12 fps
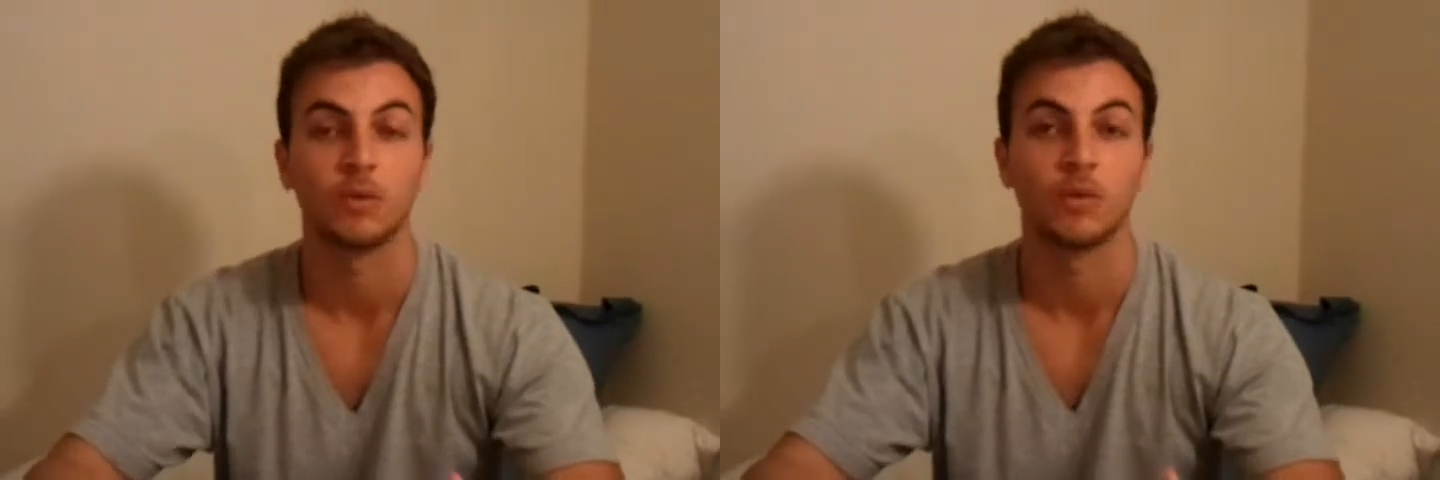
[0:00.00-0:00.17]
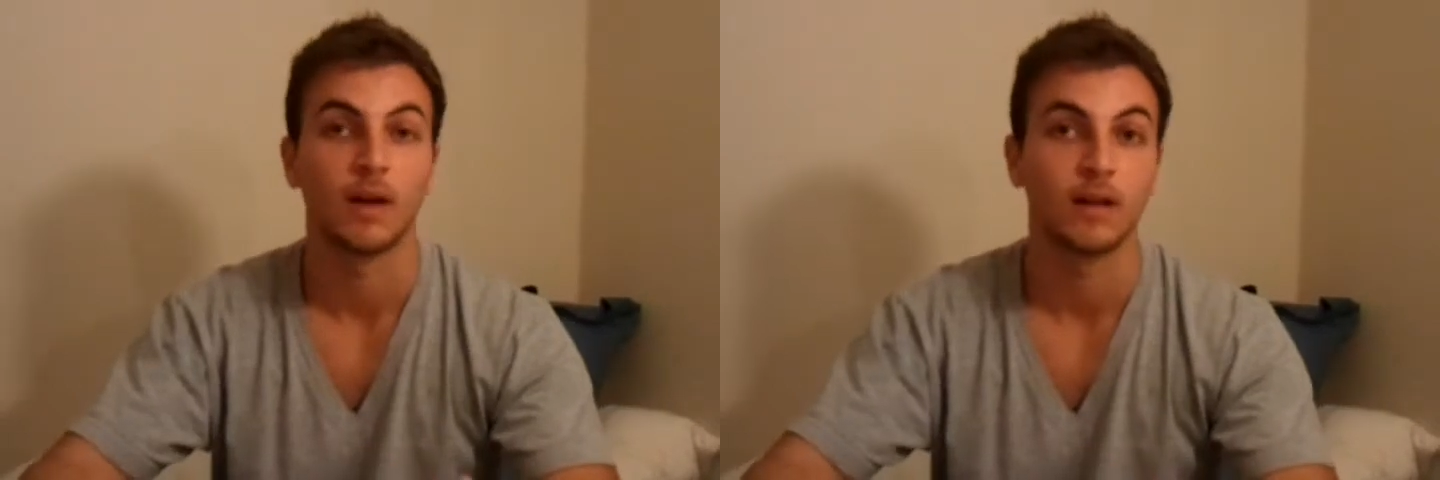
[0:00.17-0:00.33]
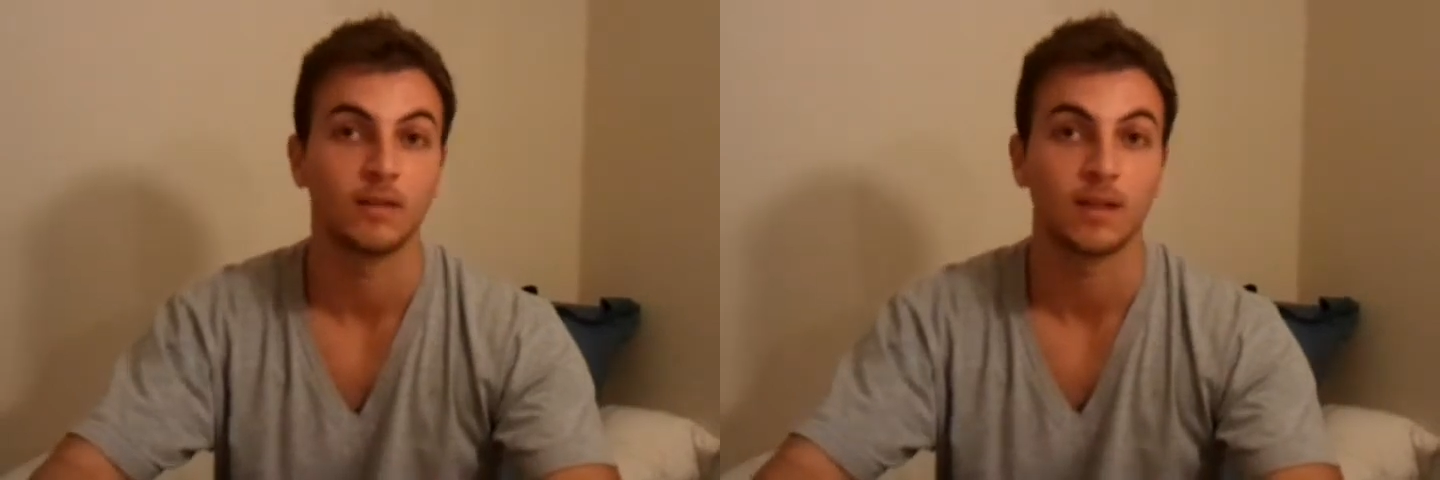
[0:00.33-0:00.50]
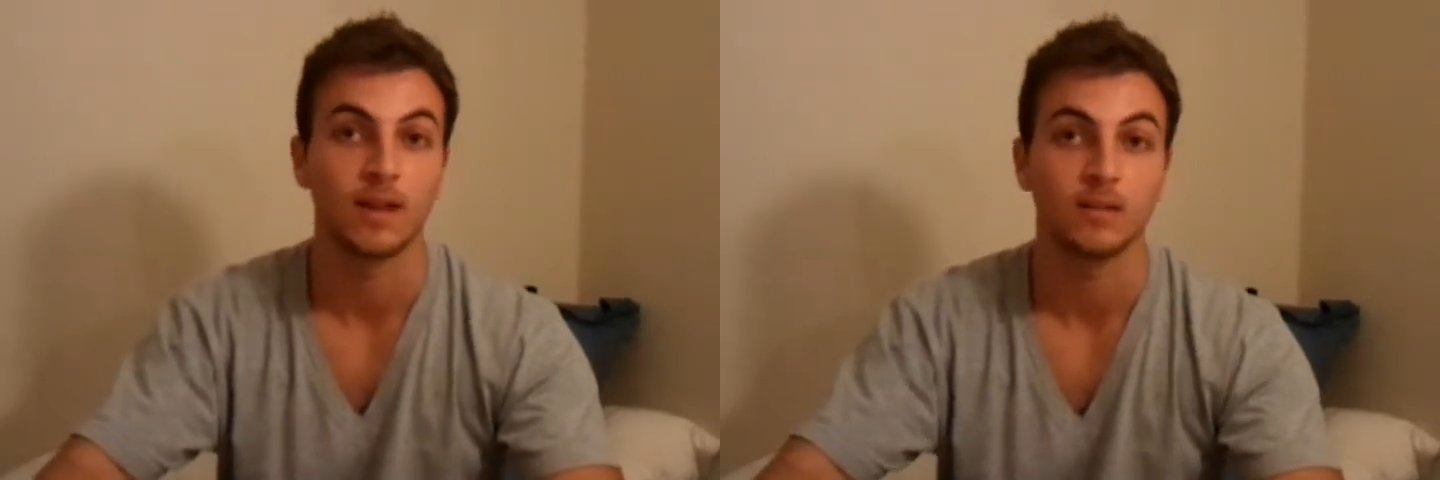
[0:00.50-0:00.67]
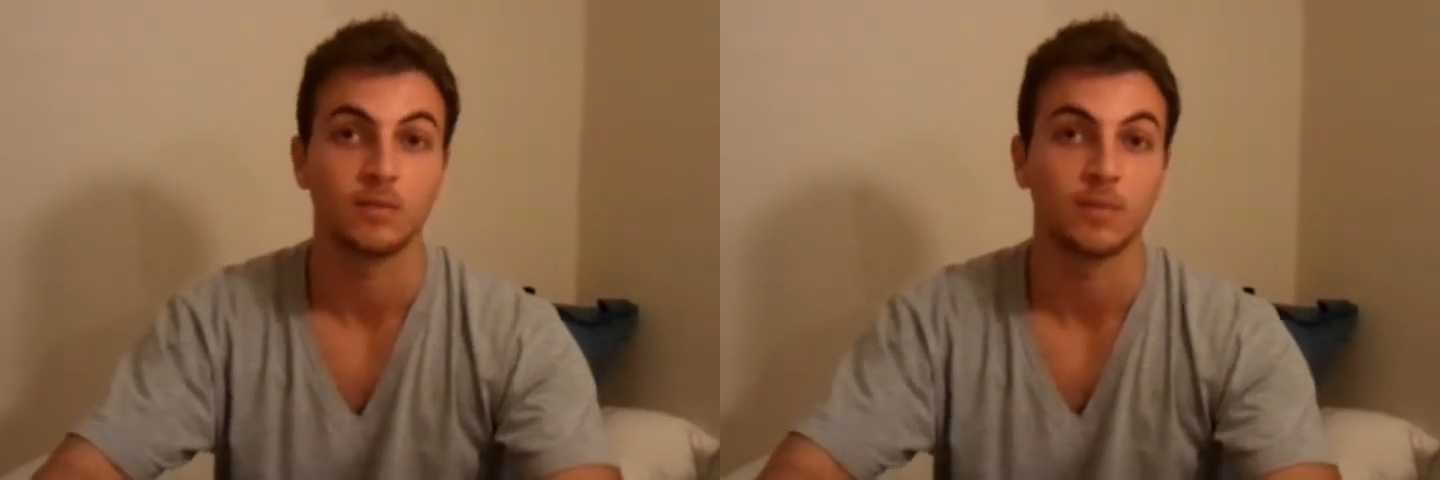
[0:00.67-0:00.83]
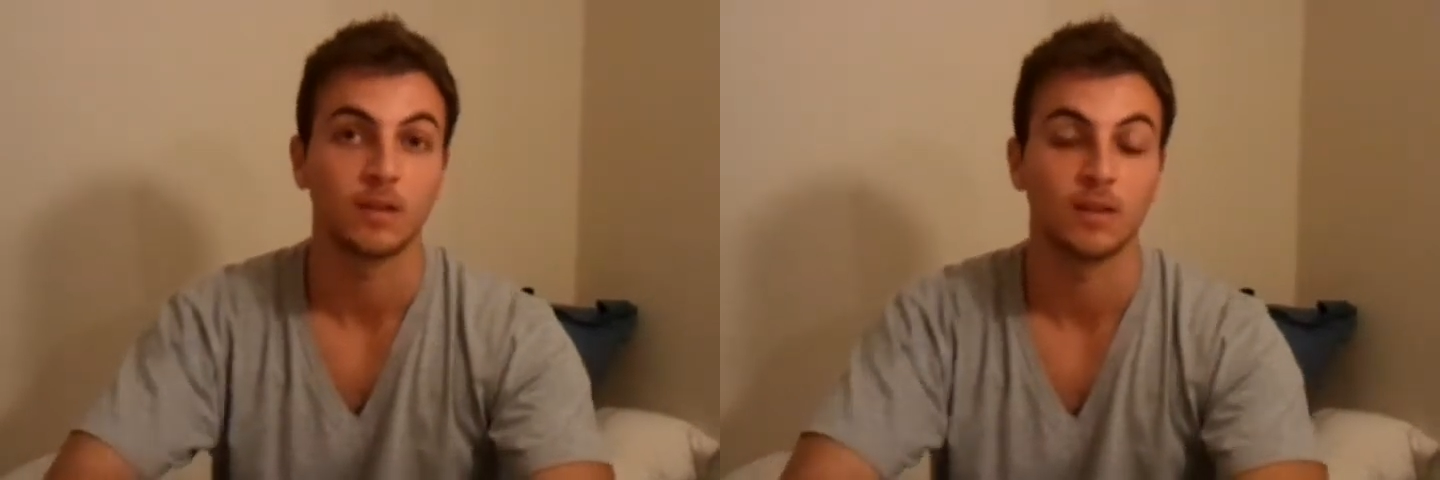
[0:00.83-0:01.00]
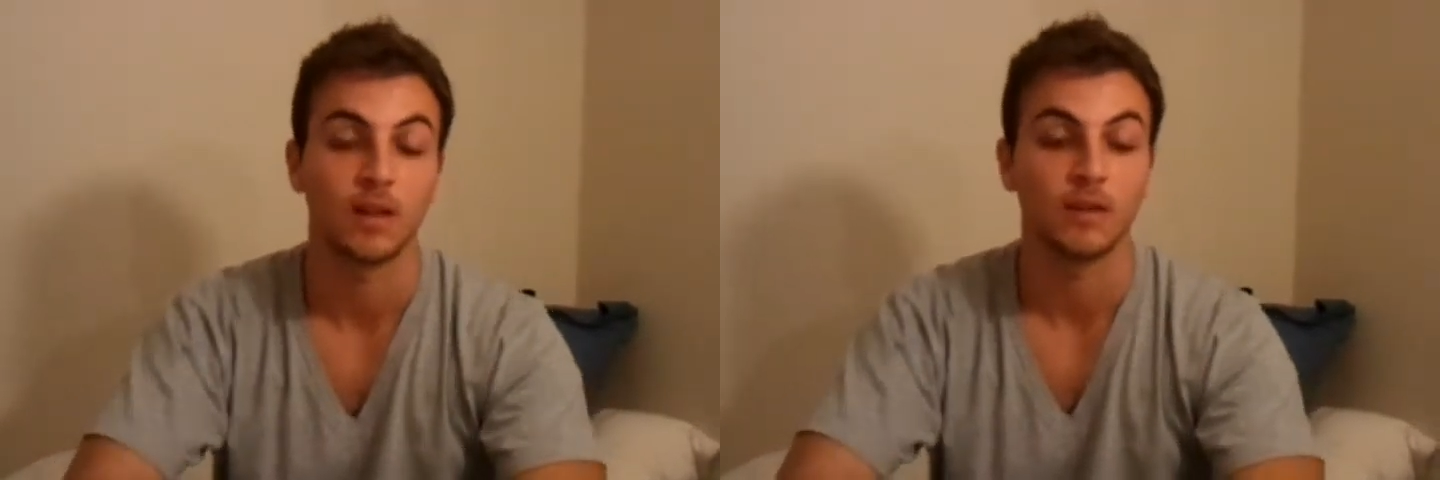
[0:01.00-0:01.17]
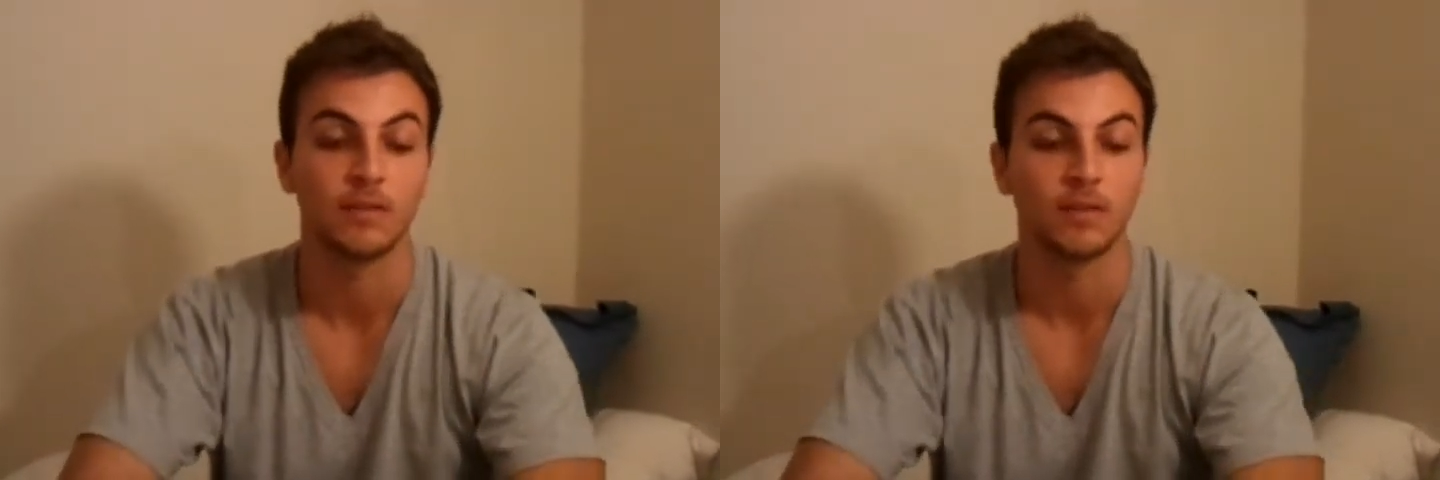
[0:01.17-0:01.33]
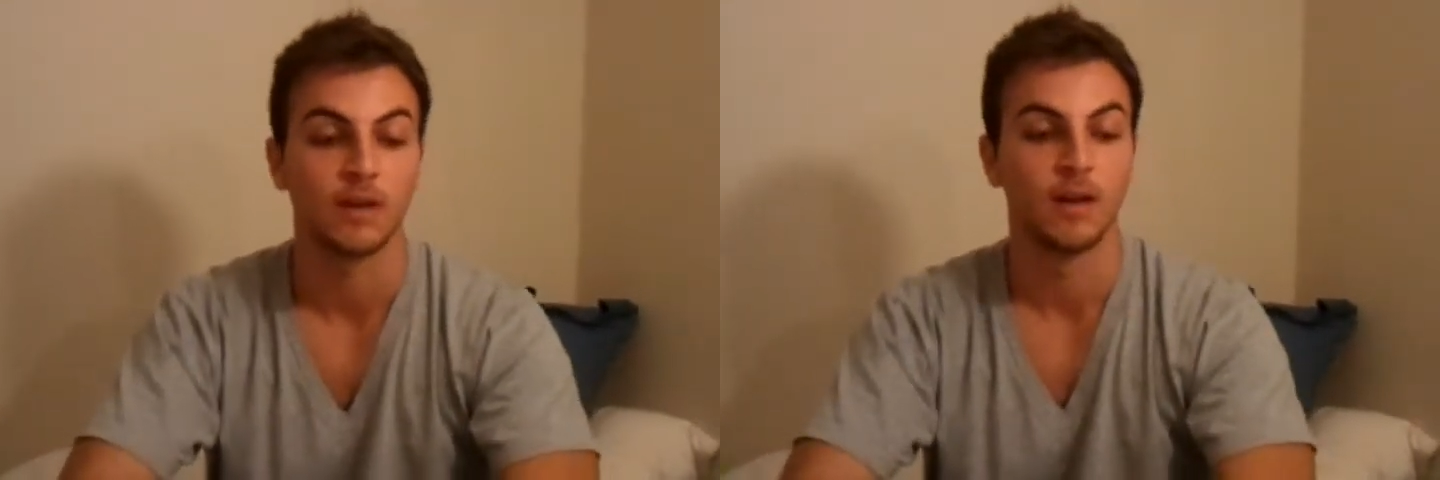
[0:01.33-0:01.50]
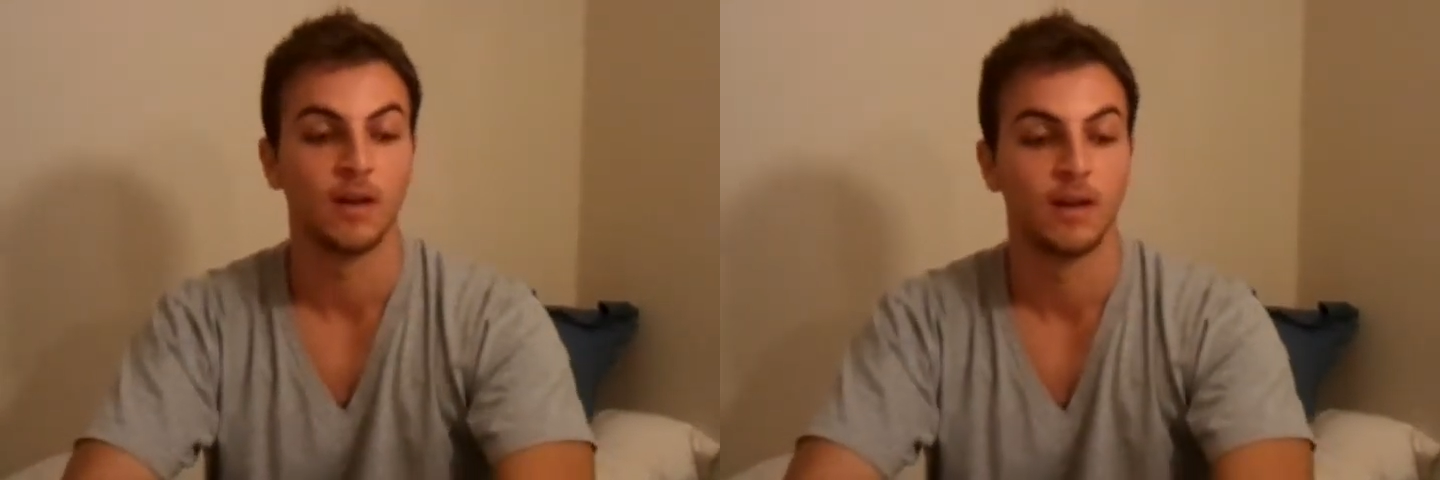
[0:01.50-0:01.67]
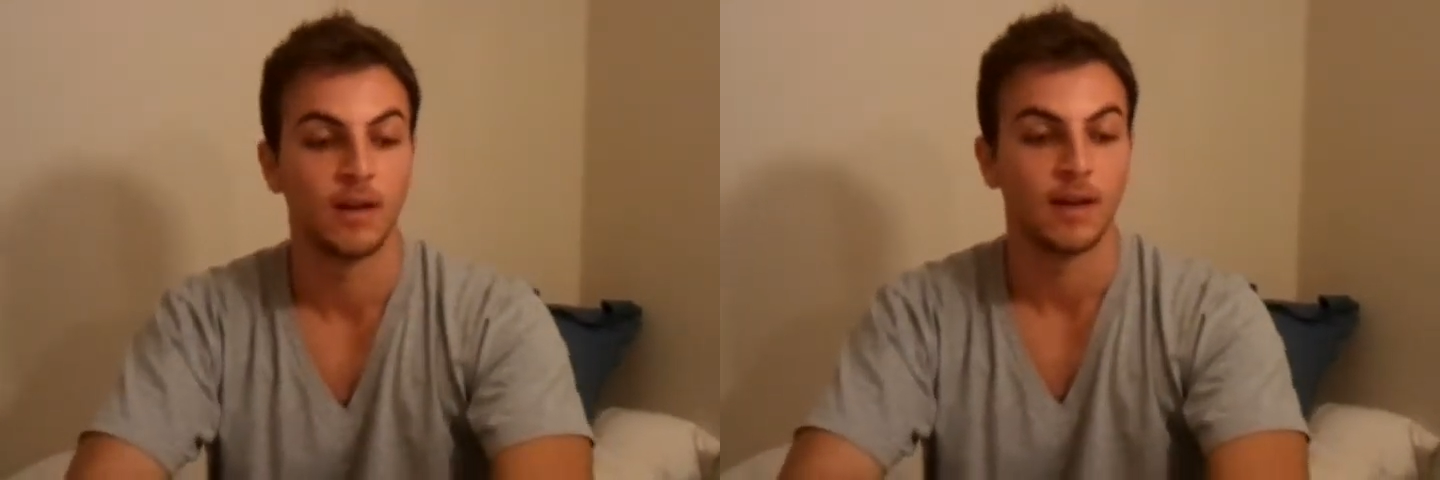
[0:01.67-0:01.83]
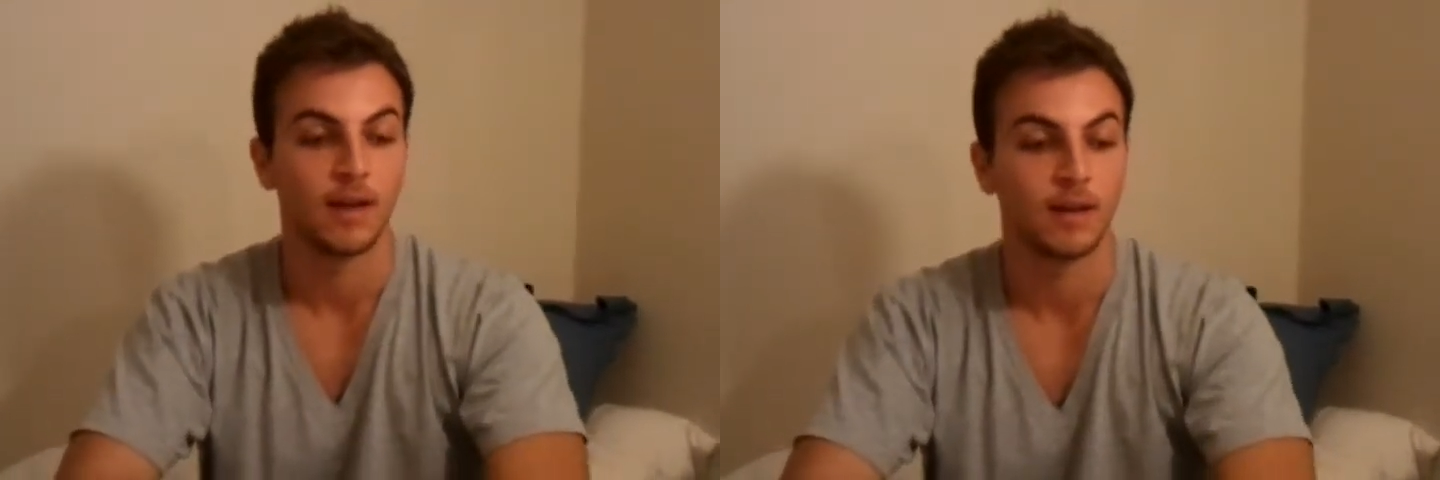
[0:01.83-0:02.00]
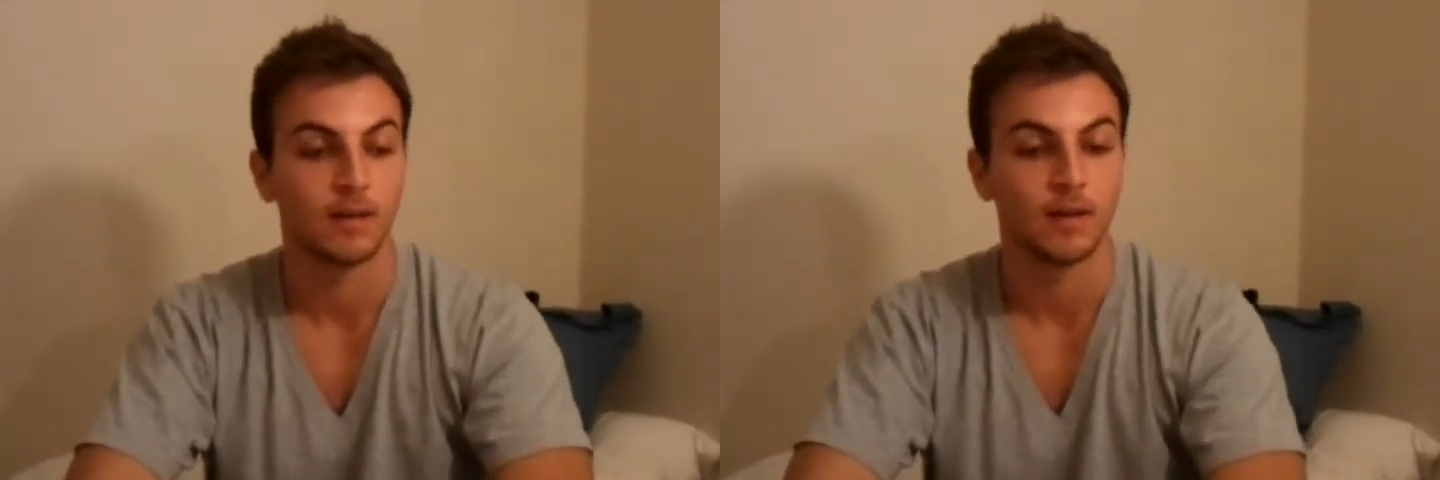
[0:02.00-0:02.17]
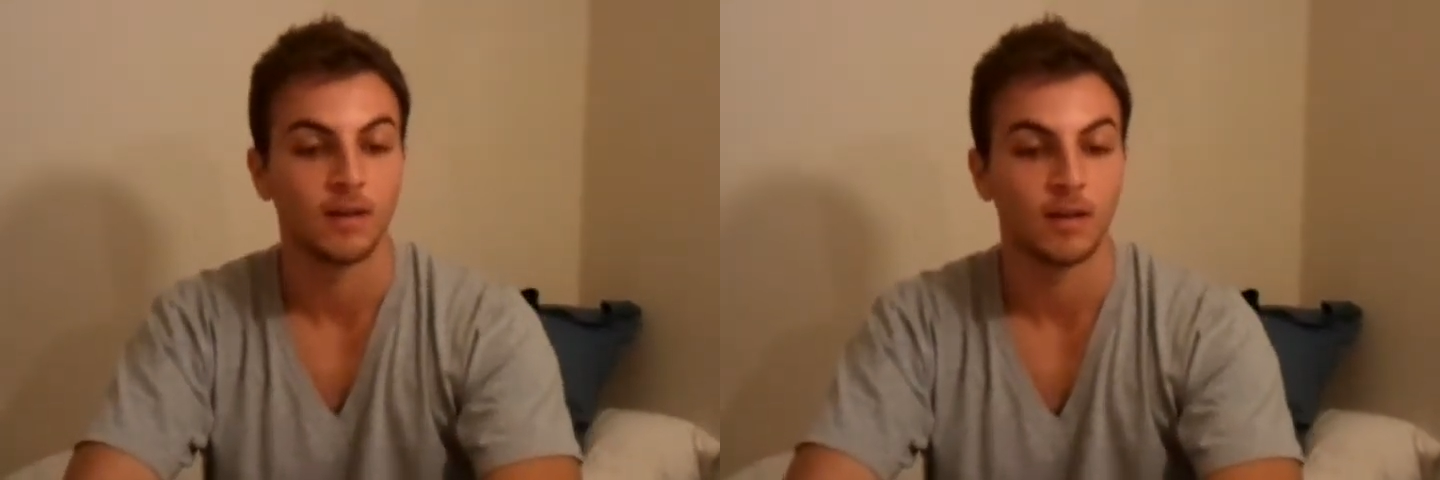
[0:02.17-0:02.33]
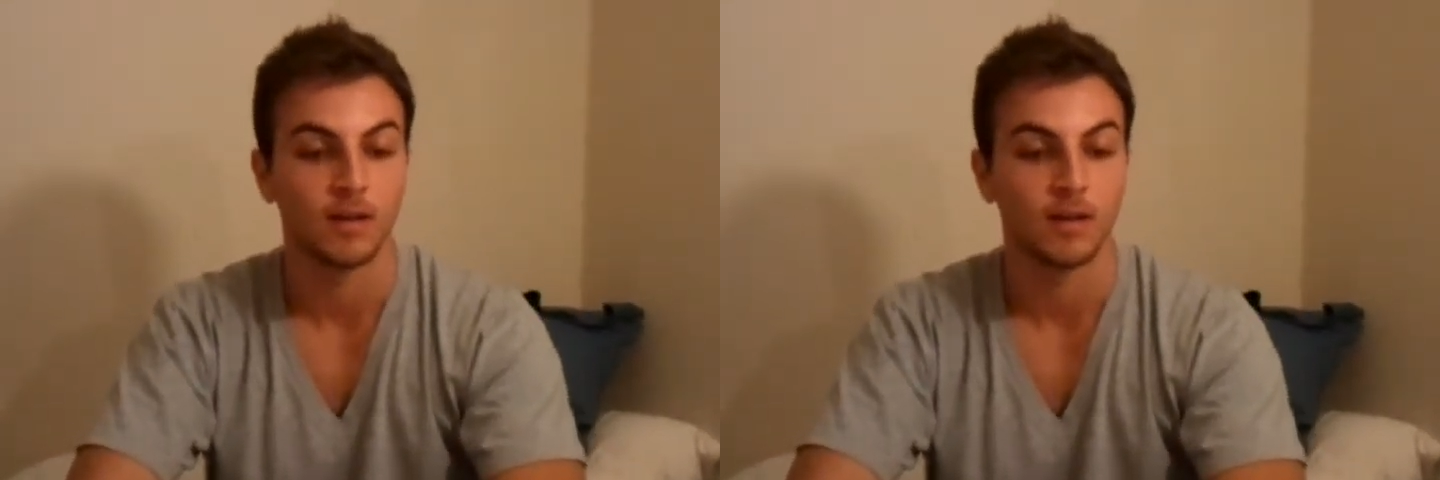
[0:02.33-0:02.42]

where that takes me in life. And,